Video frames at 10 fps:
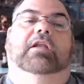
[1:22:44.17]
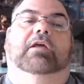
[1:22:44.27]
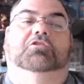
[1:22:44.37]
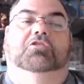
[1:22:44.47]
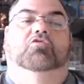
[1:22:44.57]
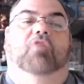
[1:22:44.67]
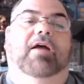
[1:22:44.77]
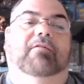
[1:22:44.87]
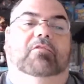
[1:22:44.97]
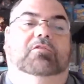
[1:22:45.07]
and I used to
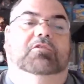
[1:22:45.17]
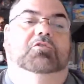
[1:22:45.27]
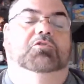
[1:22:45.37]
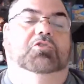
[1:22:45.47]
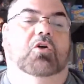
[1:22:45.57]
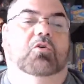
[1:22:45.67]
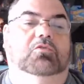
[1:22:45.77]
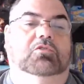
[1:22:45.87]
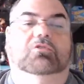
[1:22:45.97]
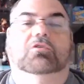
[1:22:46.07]
travel to do
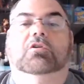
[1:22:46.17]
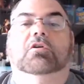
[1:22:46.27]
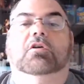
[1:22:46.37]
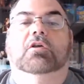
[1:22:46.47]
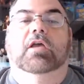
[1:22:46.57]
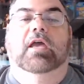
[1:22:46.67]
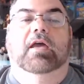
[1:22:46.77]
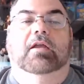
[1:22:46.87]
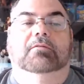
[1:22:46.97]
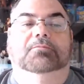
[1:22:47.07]
shows,
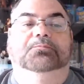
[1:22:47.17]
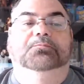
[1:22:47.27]
and